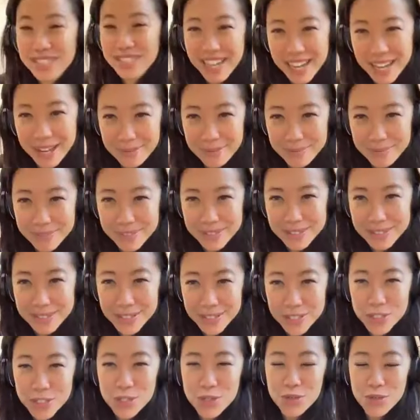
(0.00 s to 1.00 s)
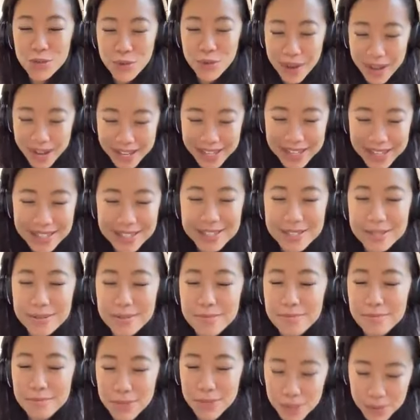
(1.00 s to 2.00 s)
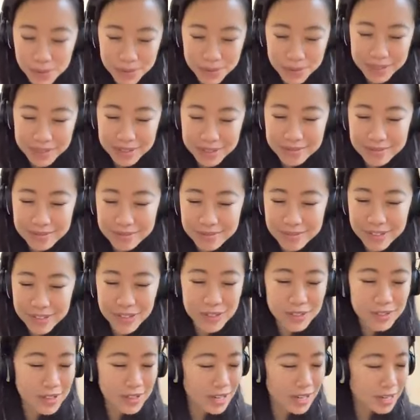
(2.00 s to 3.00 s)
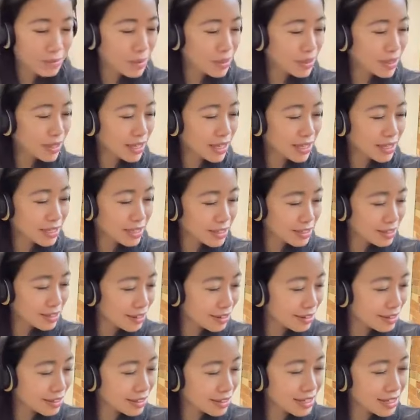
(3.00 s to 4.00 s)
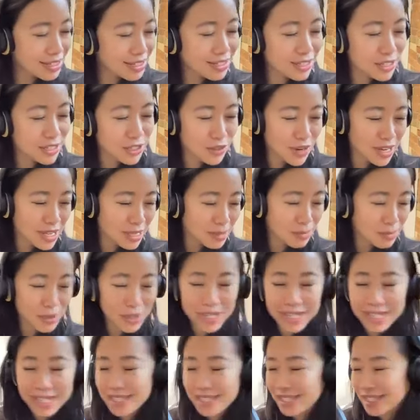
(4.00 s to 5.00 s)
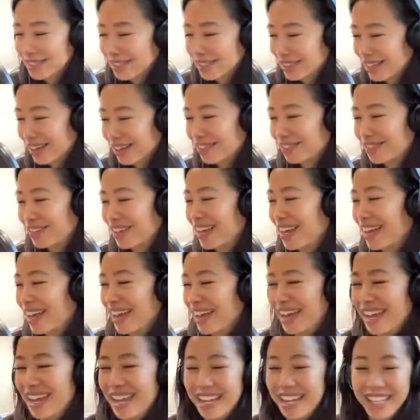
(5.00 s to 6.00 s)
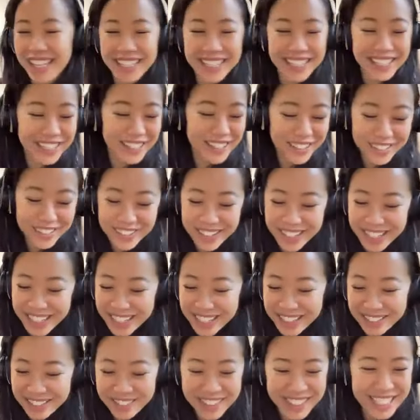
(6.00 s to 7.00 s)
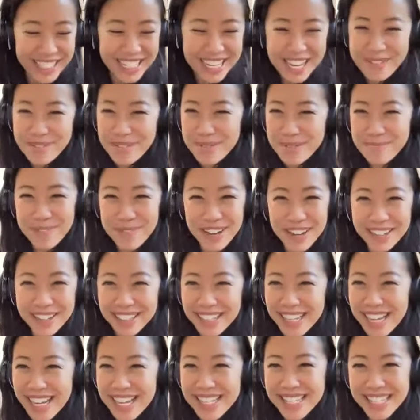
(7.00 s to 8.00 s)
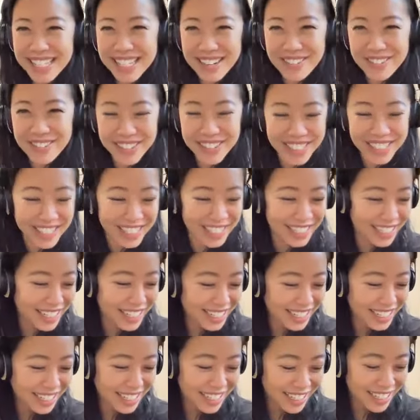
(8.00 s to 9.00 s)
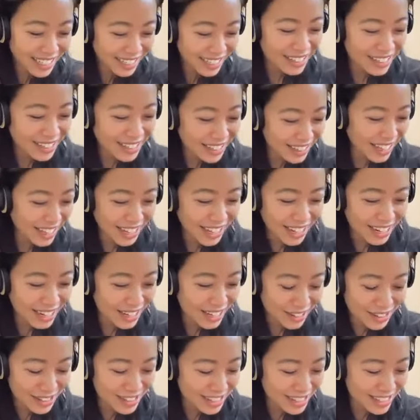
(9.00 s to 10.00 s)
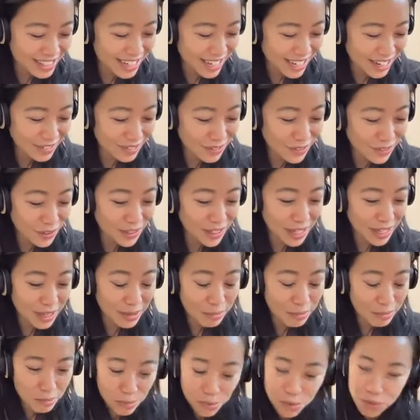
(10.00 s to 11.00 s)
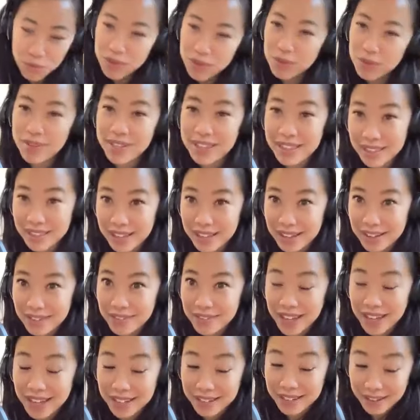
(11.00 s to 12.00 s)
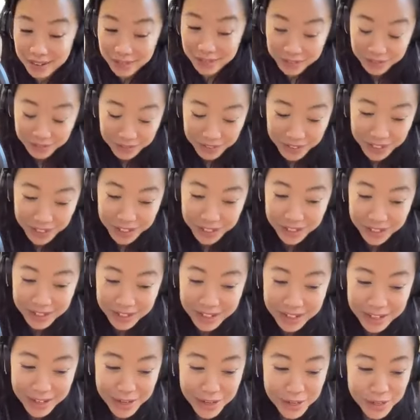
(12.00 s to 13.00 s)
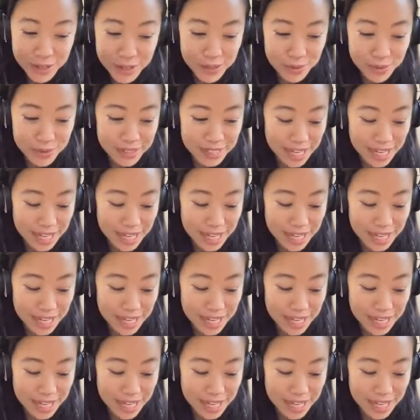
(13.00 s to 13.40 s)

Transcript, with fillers: times to mm-hmm. transmute. You talk yes. about like the darkness to transmute it into love. And you know, I the name of the podcast and everything that I stand for, like moving with love and not fear. So